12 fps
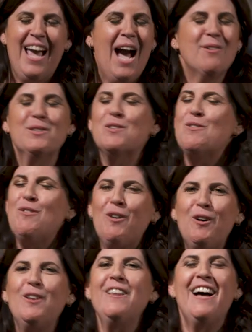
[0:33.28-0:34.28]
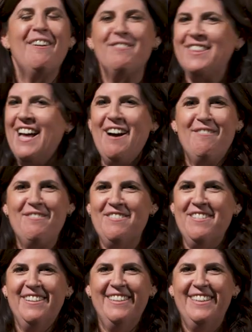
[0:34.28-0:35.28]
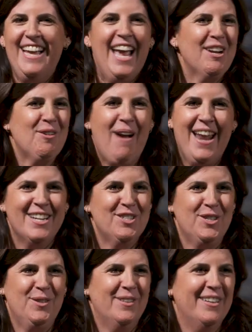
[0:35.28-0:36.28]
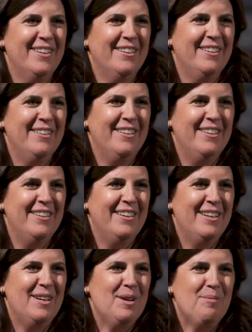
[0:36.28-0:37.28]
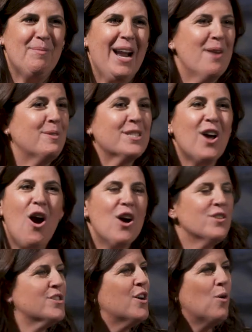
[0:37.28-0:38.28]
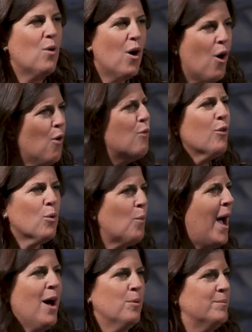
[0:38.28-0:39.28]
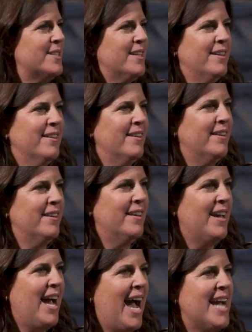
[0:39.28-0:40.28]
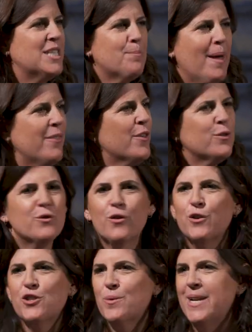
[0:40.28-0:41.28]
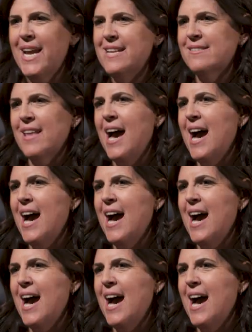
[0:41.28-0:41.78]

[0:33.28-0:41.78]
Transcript: I was full of love and gratitude, but I was also overwhelmed. I spent those first 3 days in the